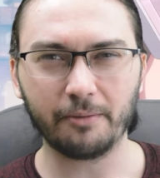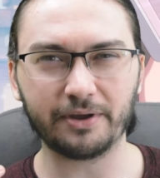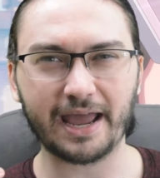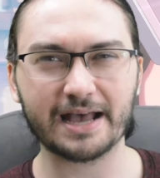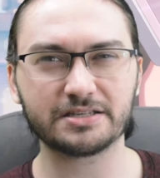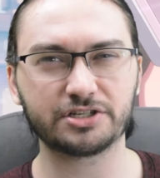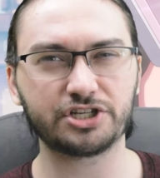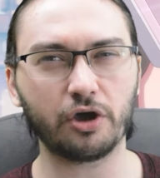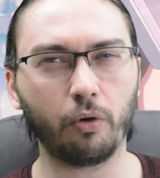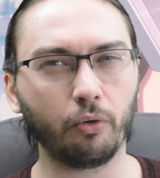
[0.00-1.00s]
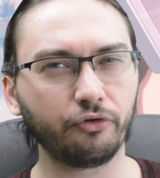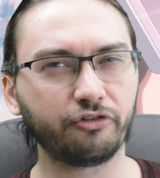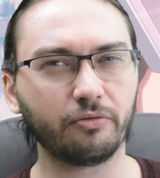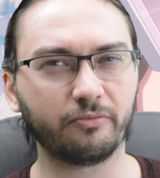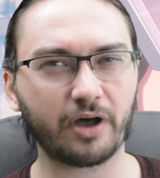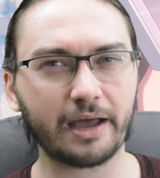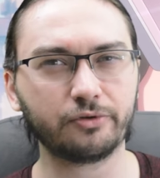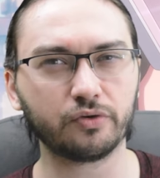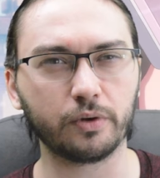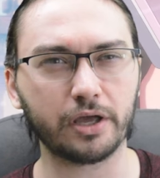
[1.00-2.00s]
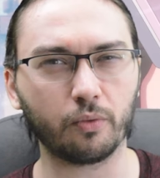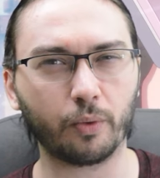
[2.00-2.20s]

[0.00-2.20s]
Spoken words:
but it has such a wholesome vibe to it